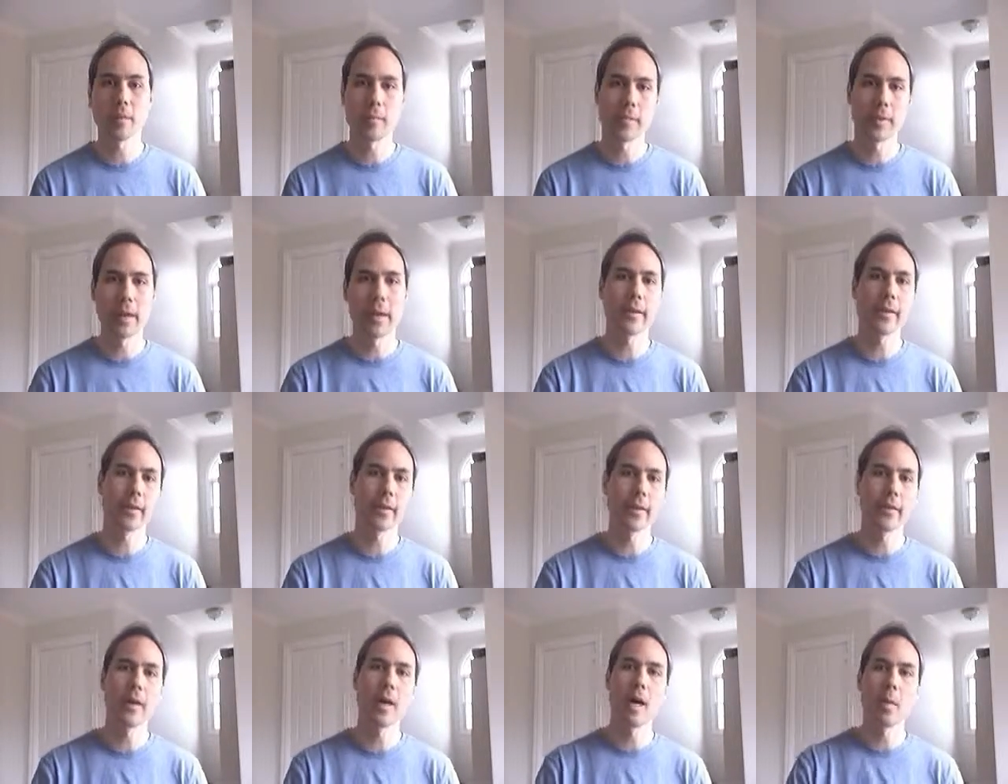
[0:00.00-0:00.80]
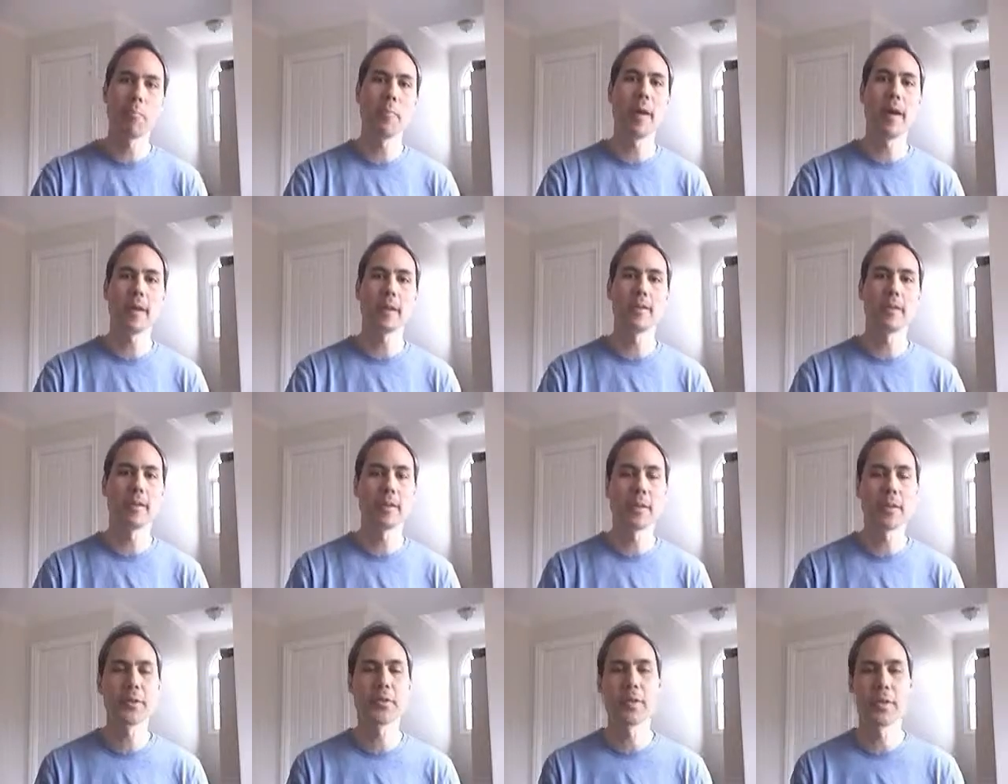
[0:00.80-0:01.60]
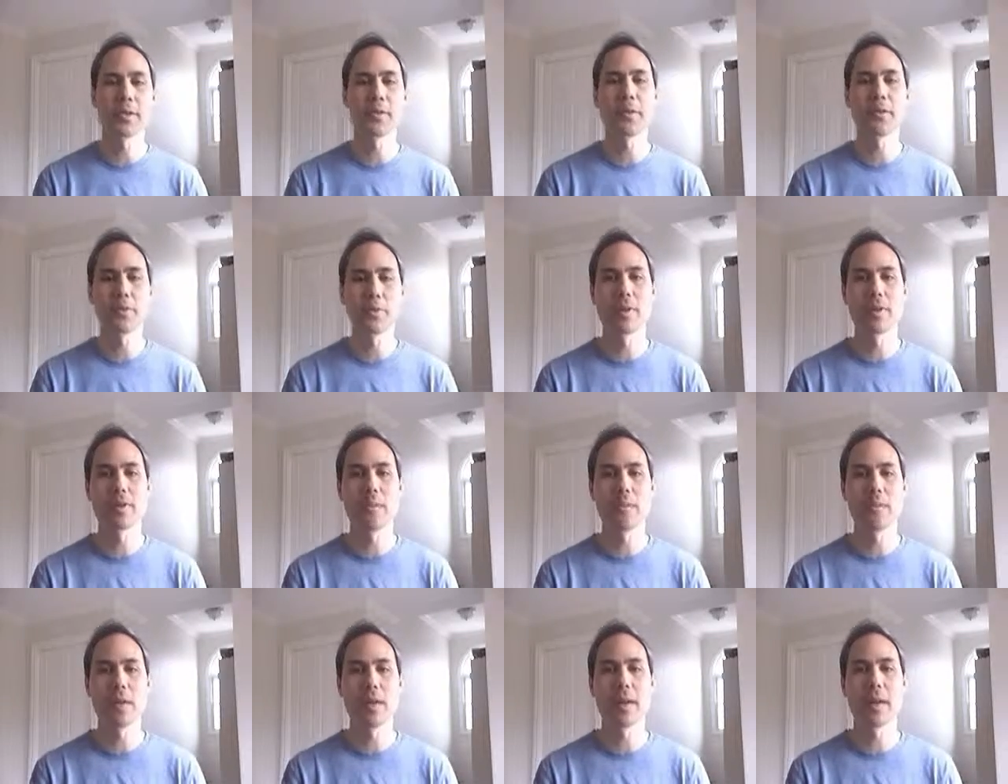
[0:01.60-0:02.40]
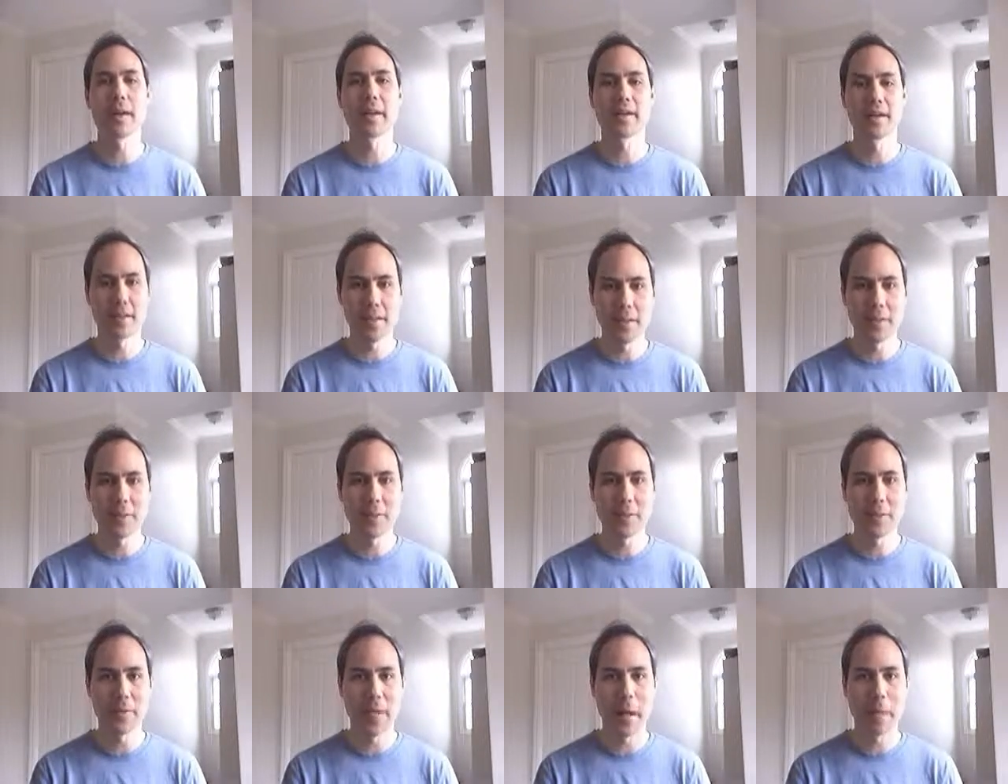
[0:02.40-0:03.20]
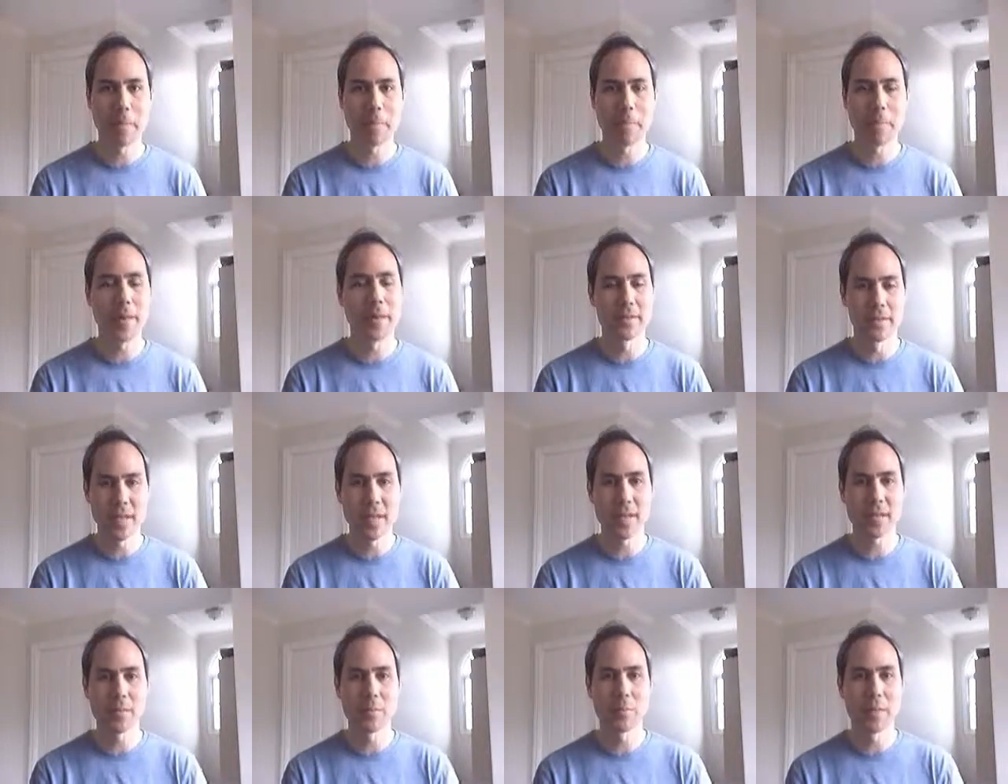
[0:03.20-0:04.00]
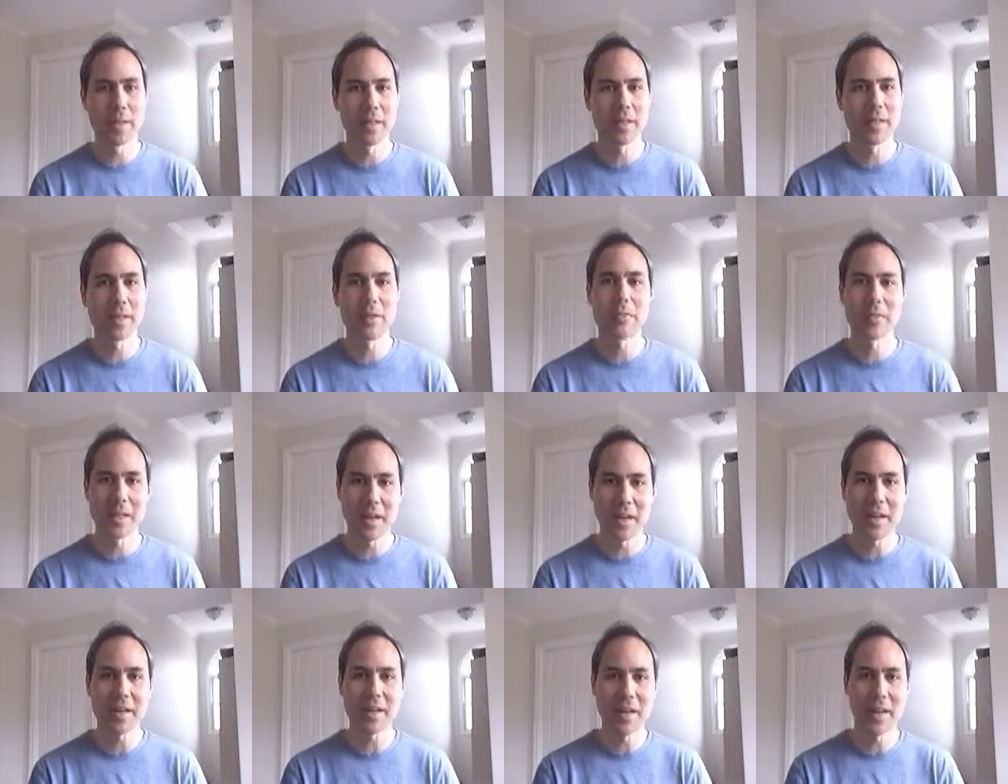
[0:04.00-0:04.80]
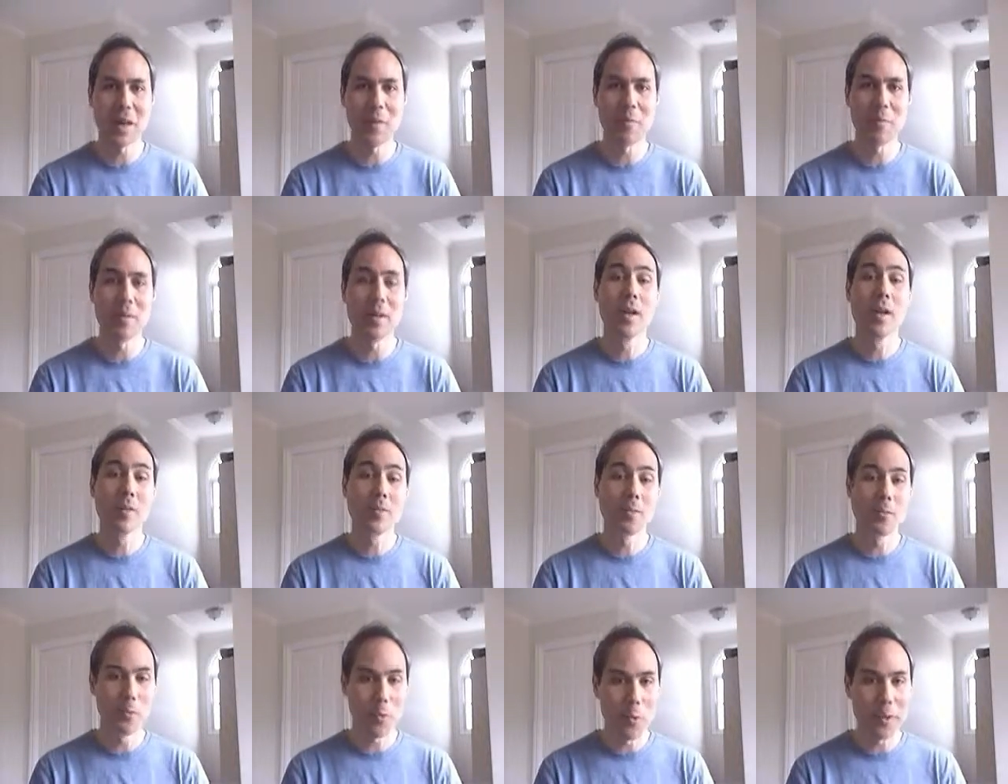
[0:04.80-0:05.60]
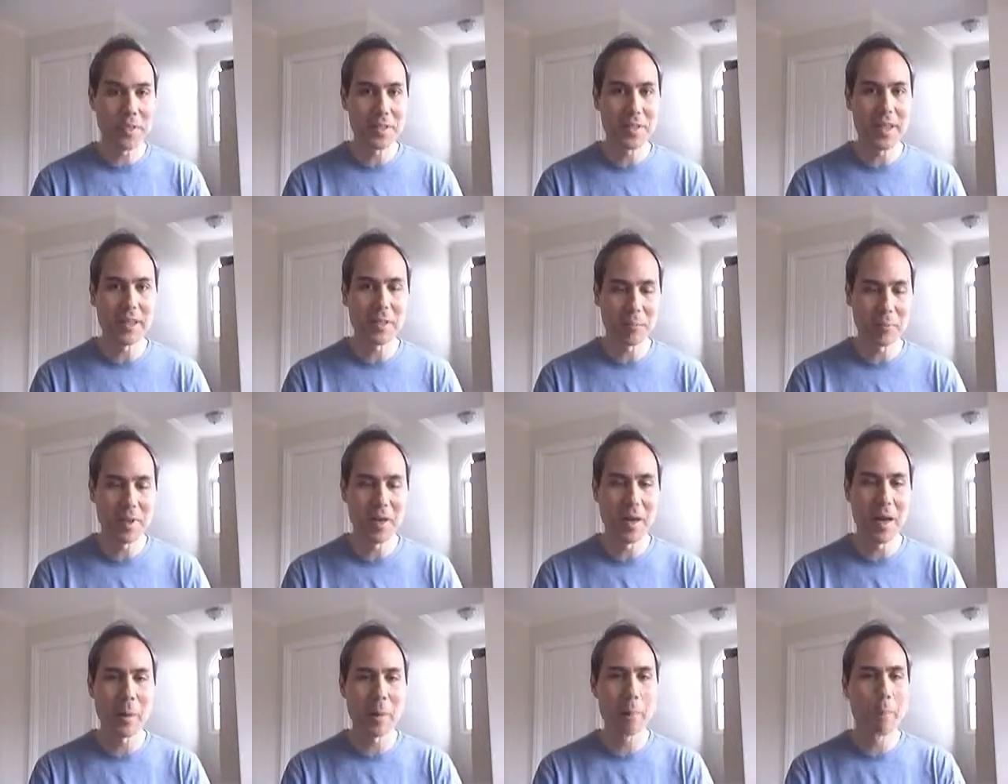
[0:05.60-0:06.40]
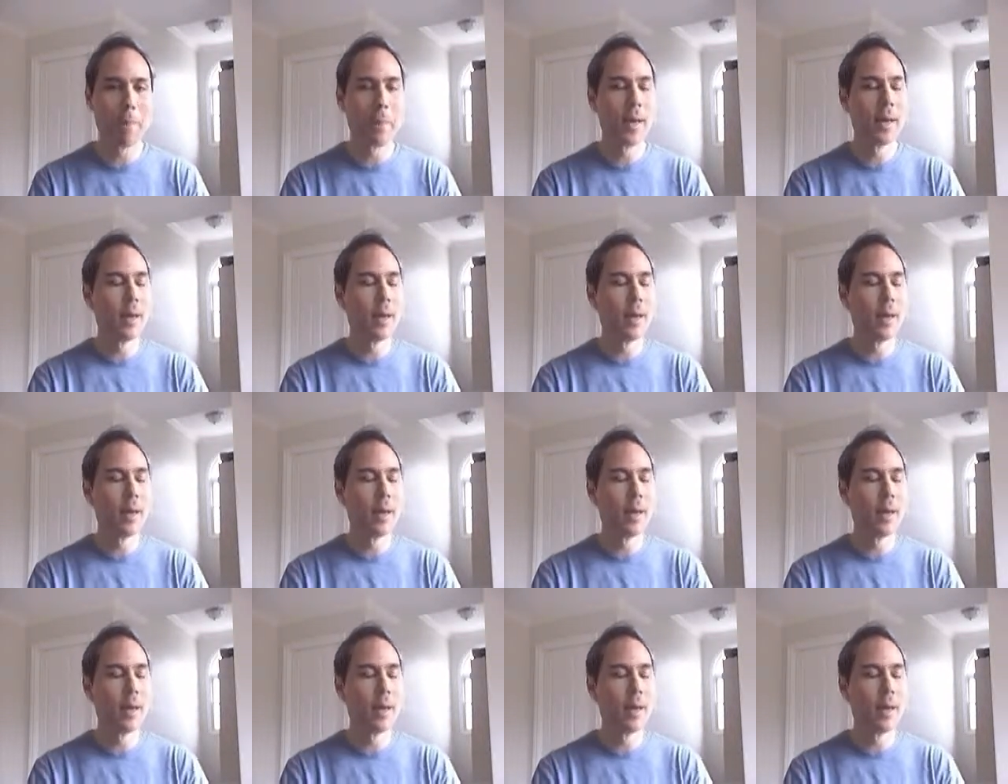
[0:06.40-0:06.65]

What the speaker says: If not, you can hop back to yesterday's entry on the blog and download that on drbenlo.com/blog.